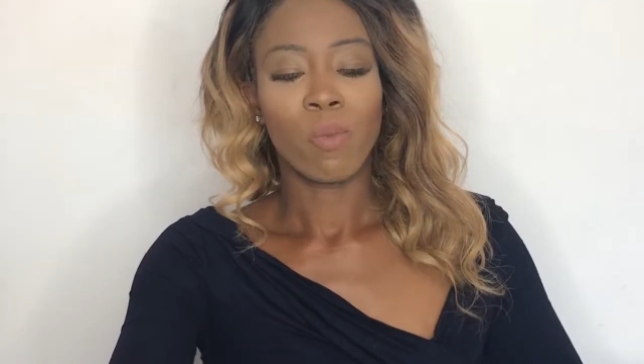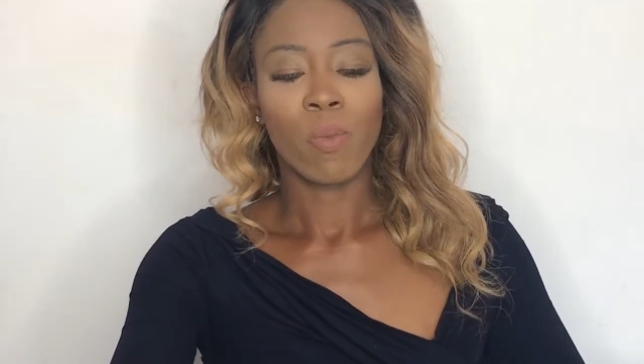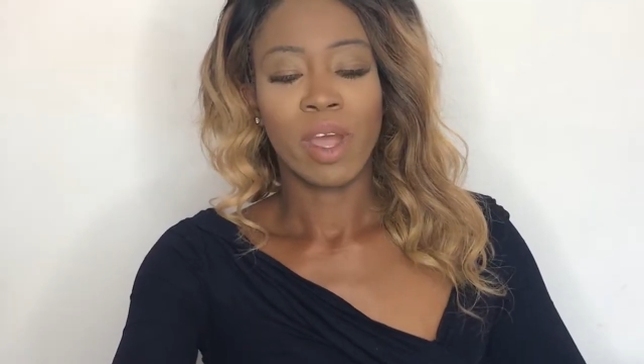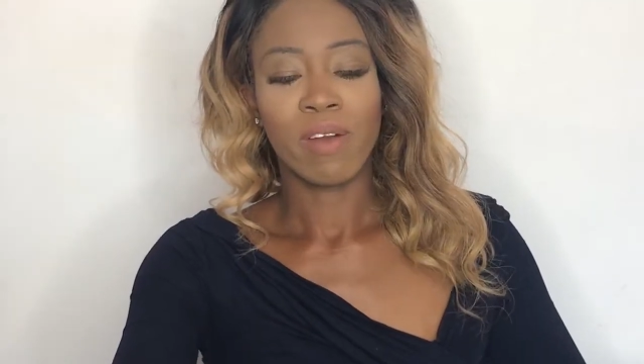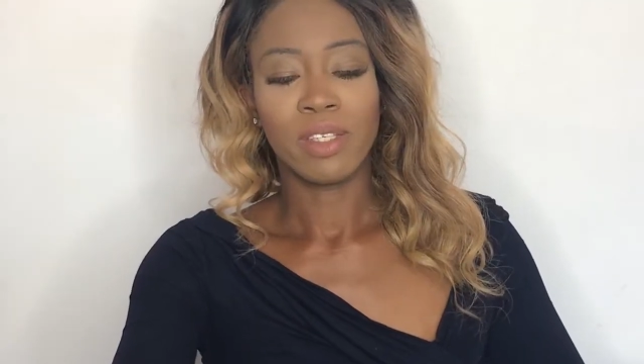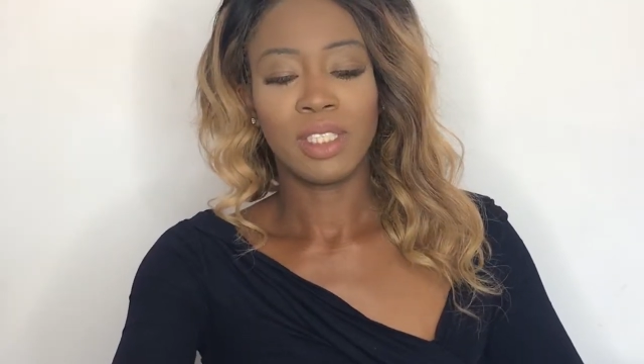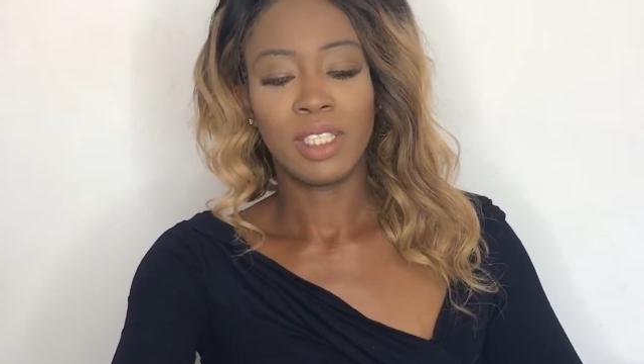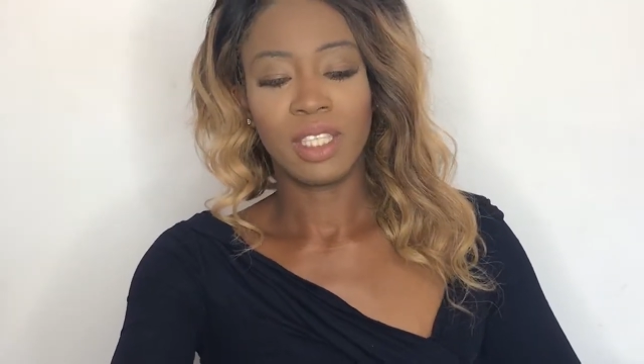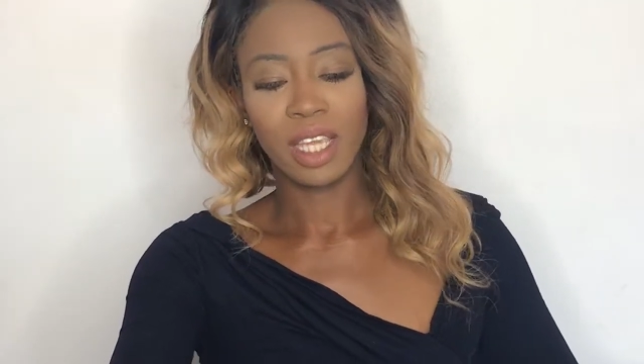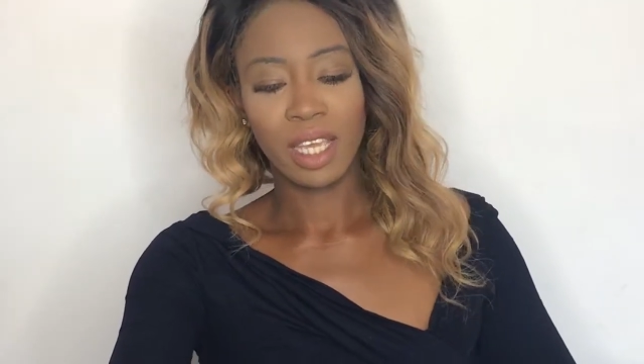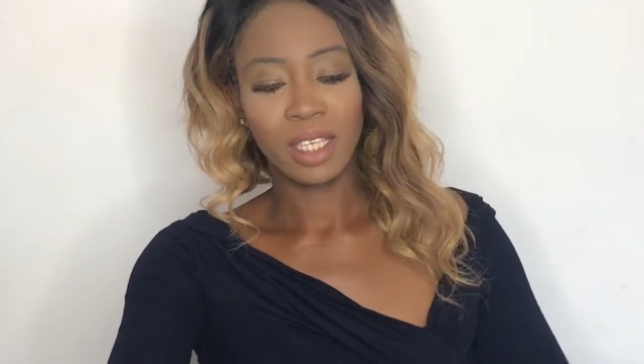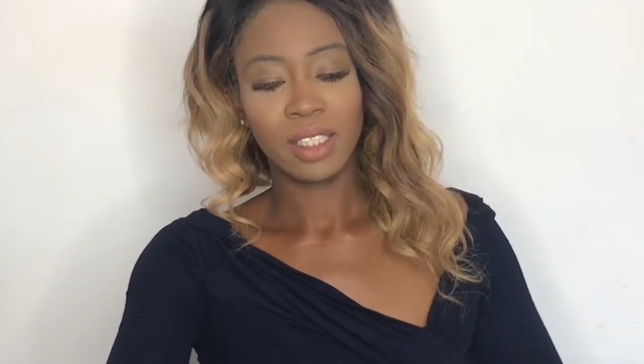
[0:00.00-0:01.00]
whereas
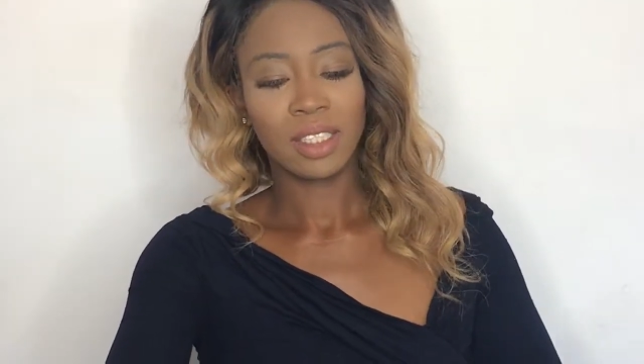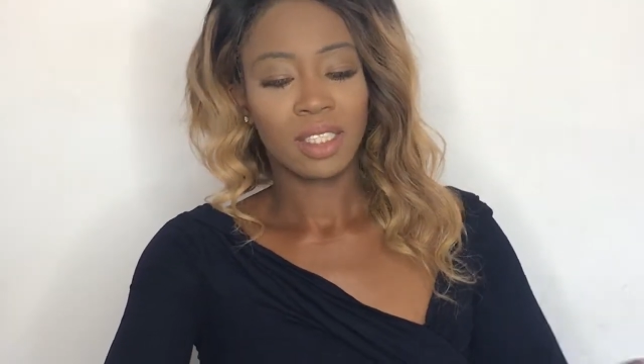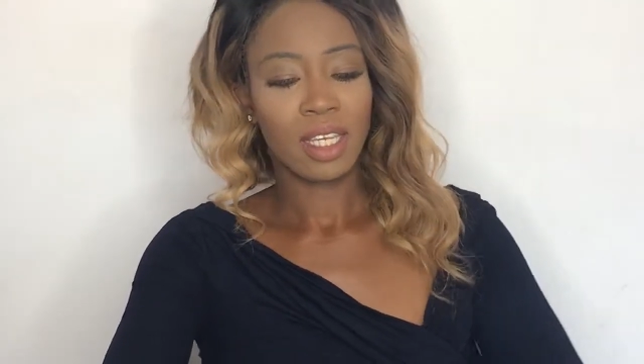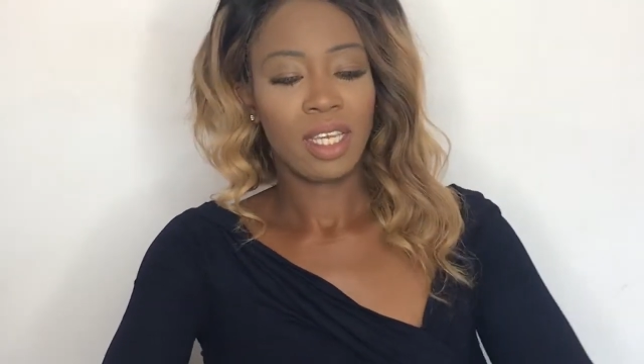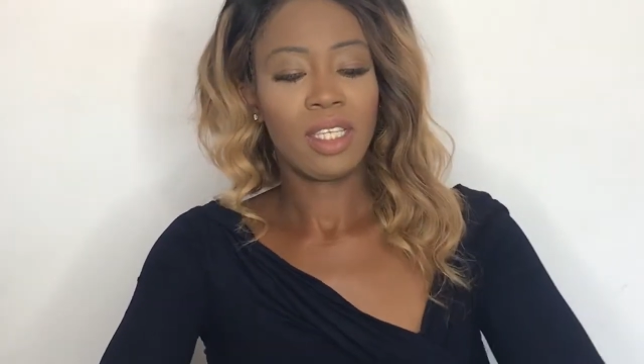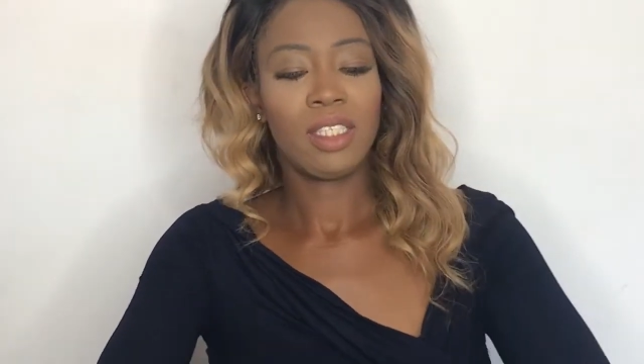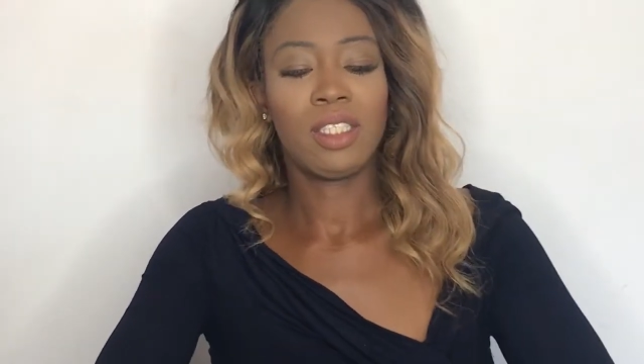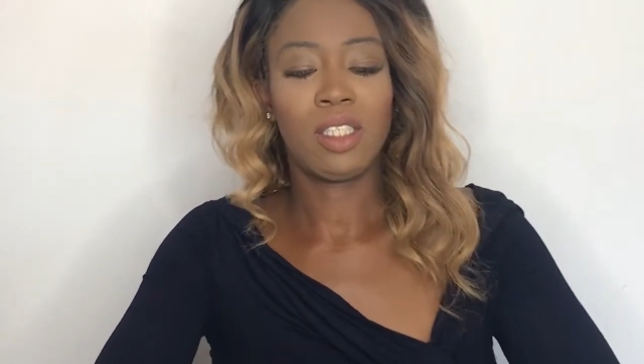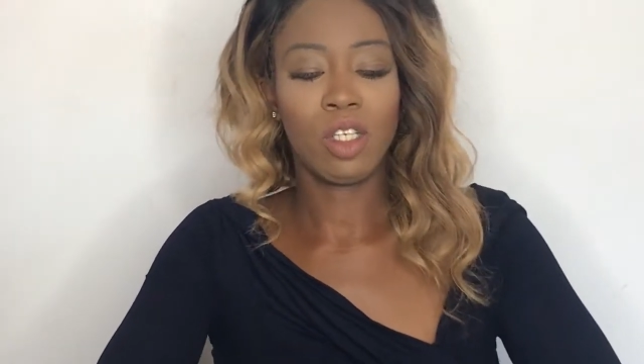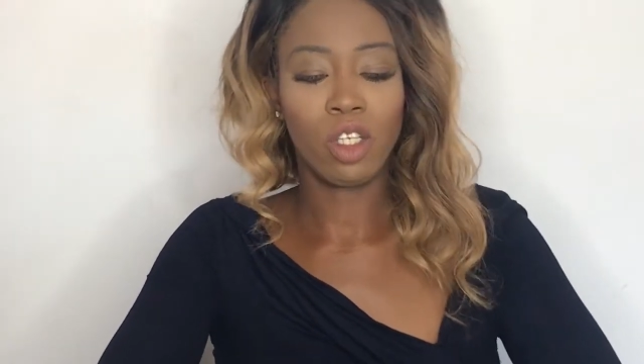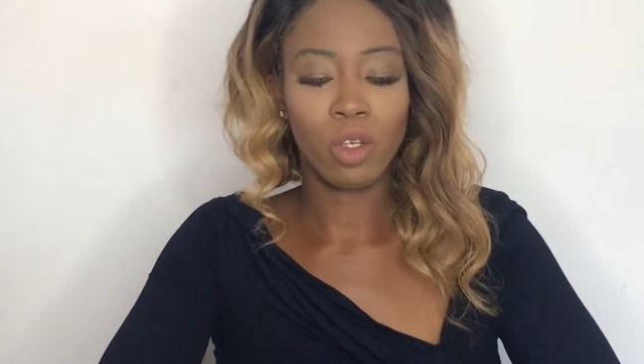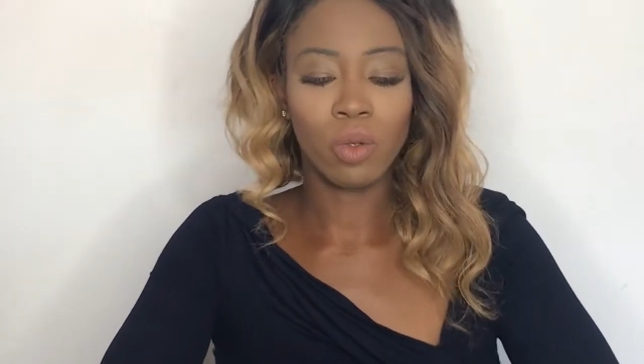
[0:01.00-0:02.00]
this is
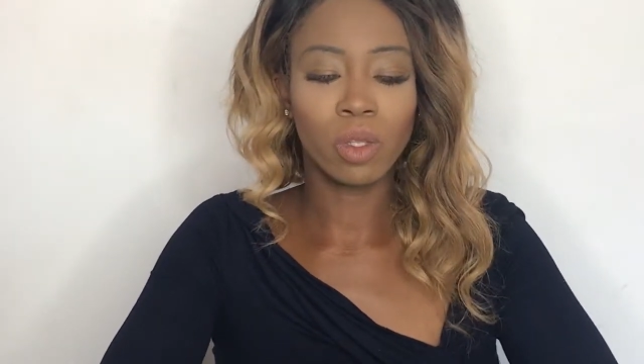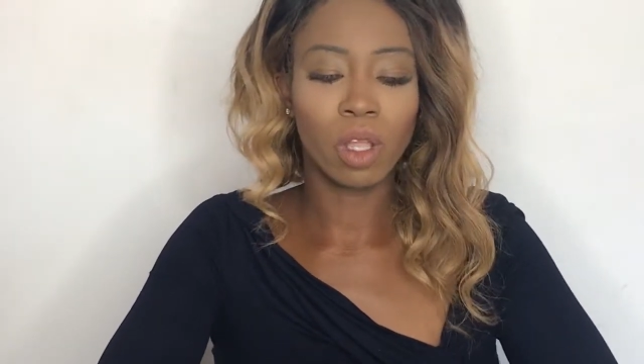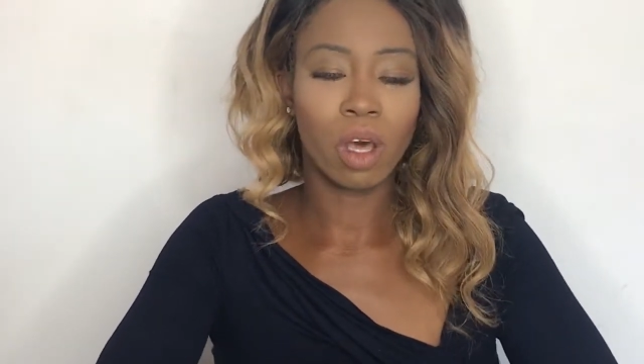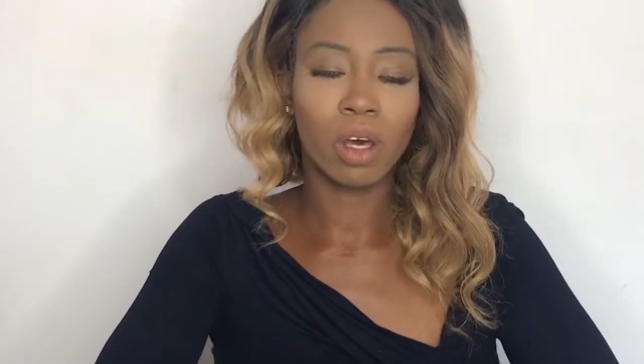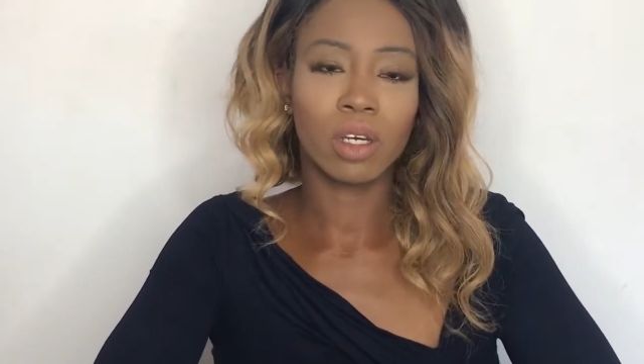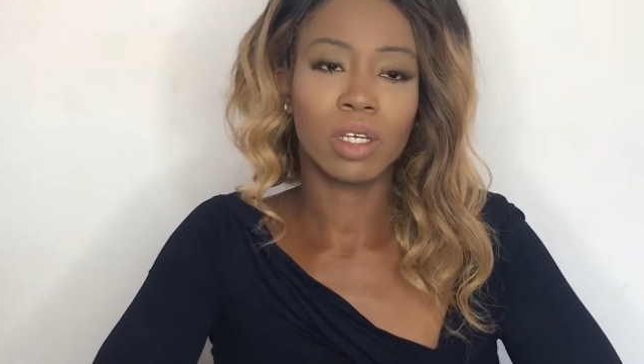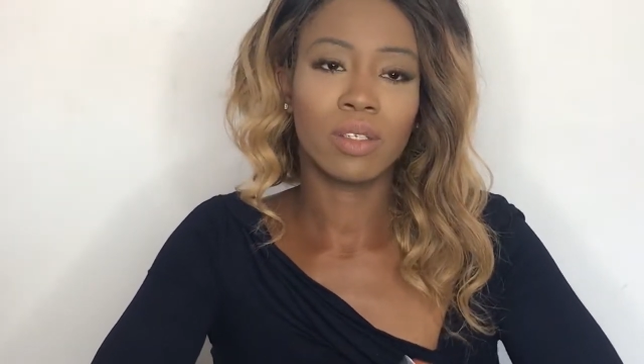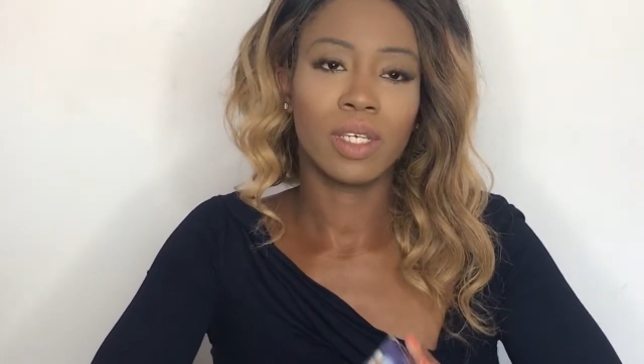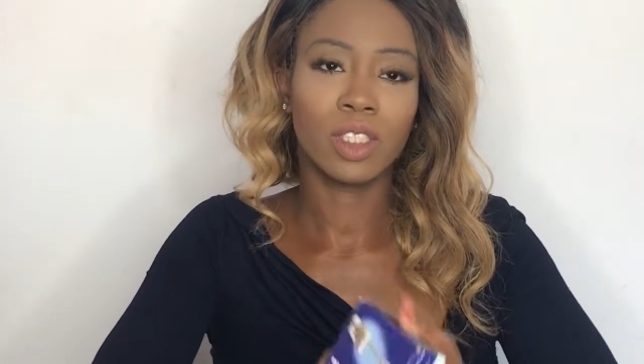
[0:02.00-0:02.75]
the new lock.